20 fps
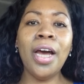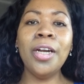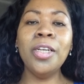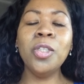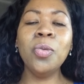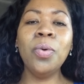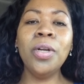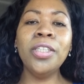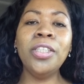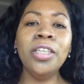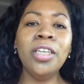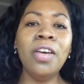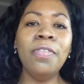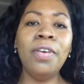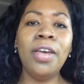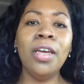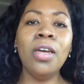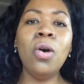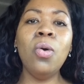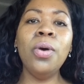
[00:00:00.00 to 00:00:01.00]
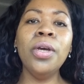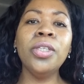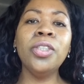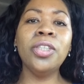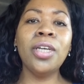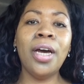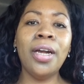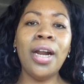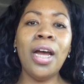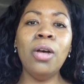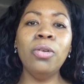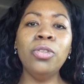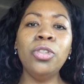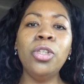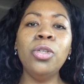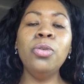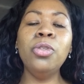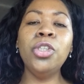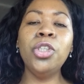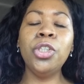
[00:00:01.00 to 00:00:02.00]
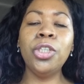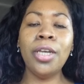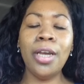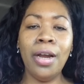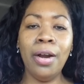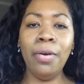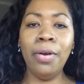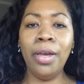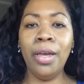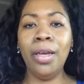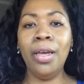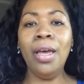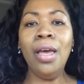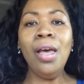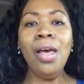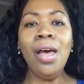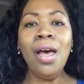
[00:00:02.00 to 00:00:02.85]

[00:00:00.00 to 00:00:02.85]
I just wanted to give a quick shout out to Sherry.